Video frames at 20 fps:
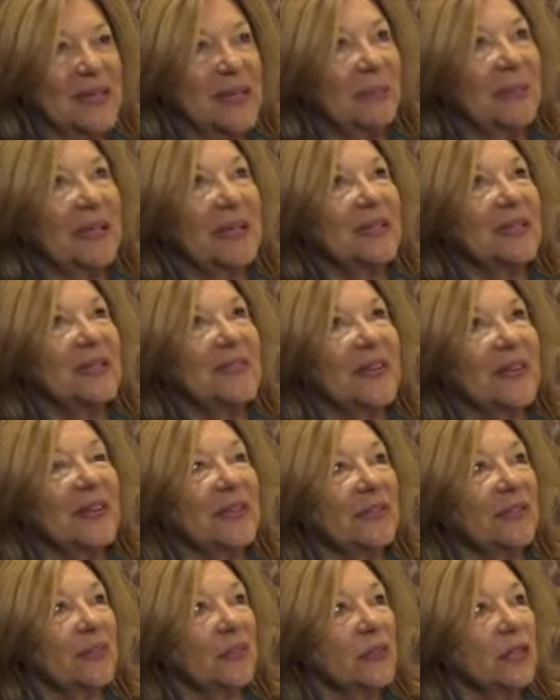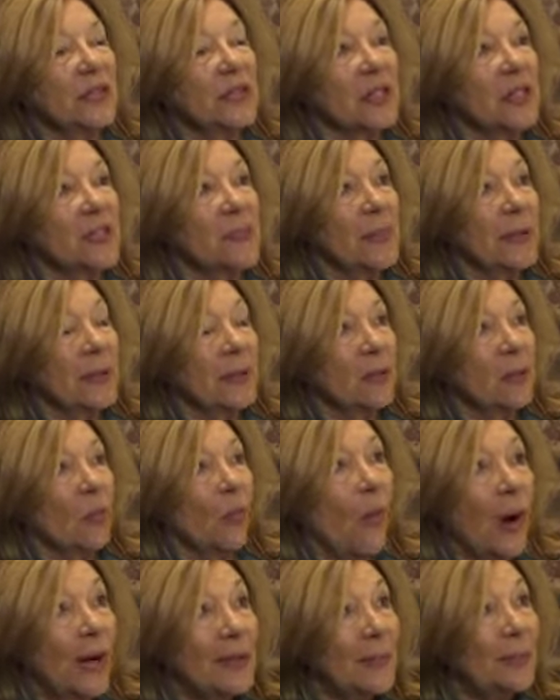I mean, it's very difficult to just pick
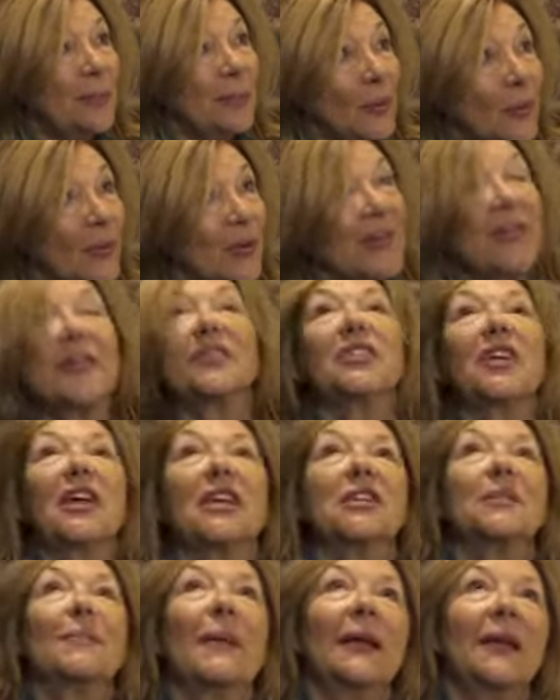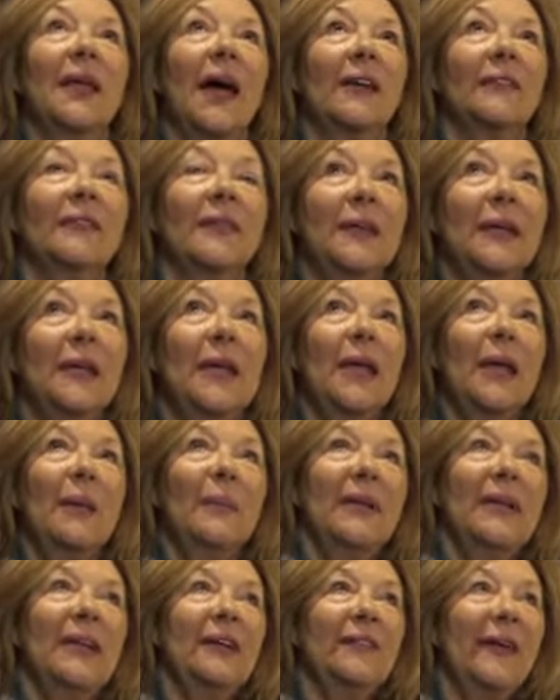one book that changed my life.
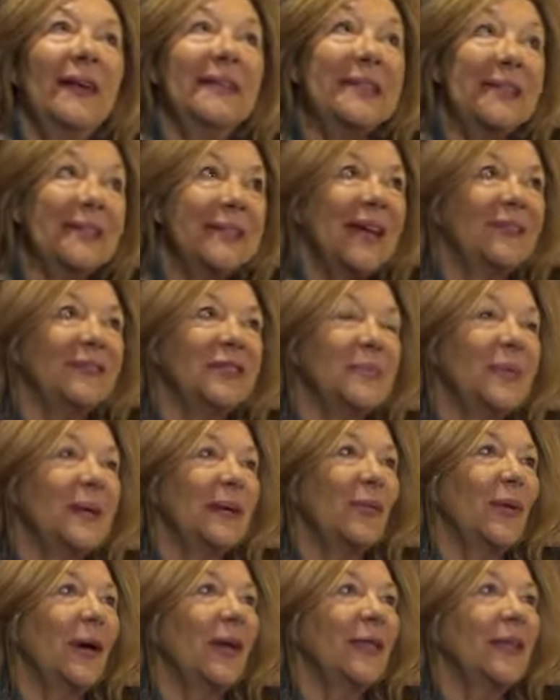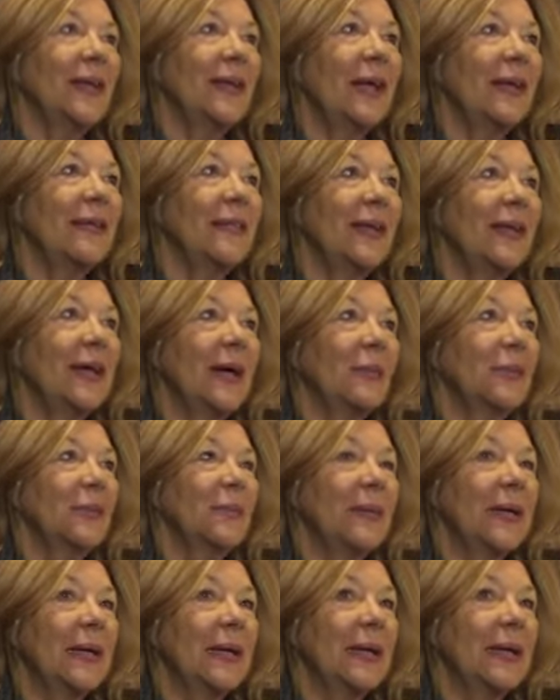But if I did have to pick one, then I think I
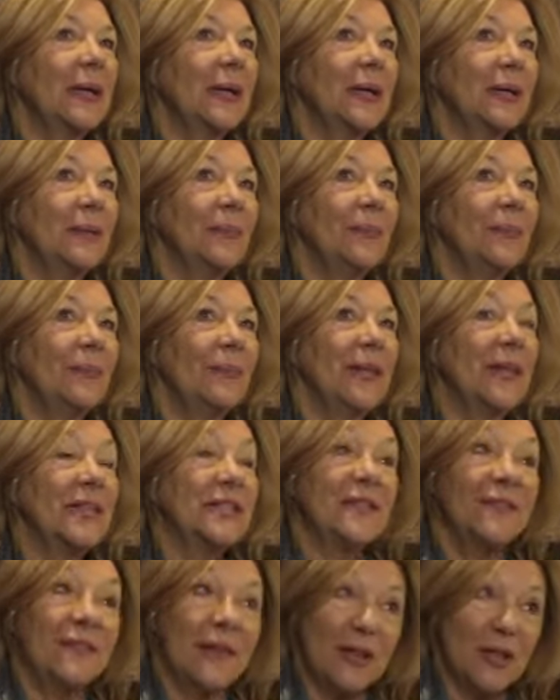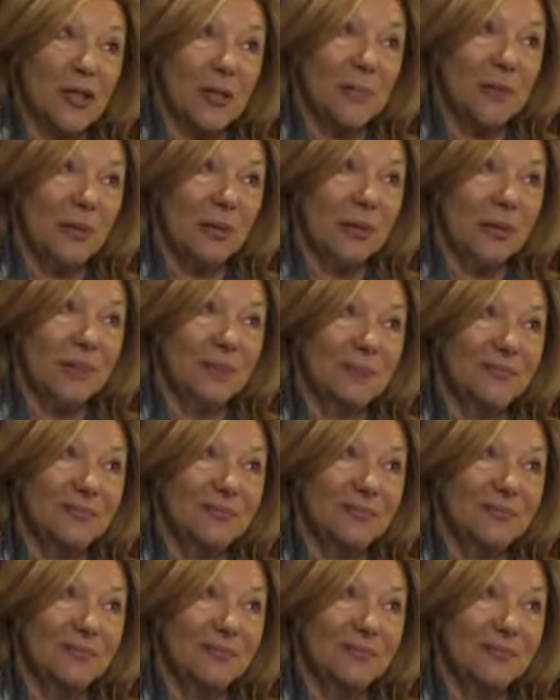would pick, it's a French book.